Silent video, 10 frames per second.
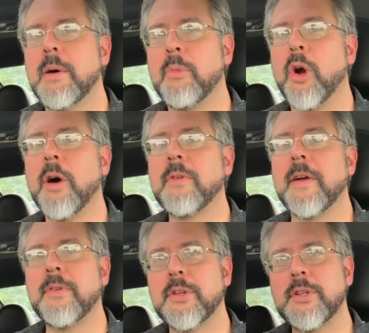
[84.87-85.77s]
Moreover,
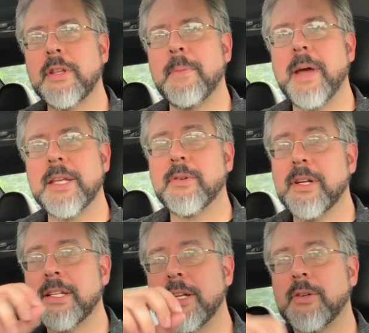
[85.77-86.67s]
if you're storing that password
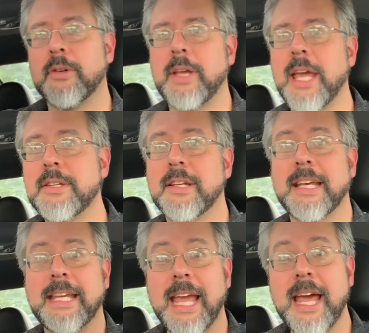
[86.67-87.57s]
in a central location
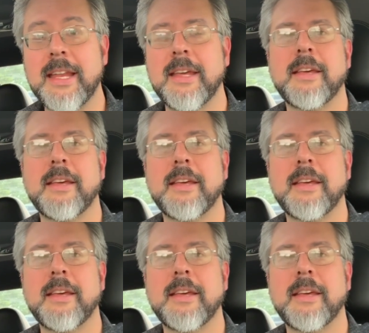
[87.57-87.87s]
like Git,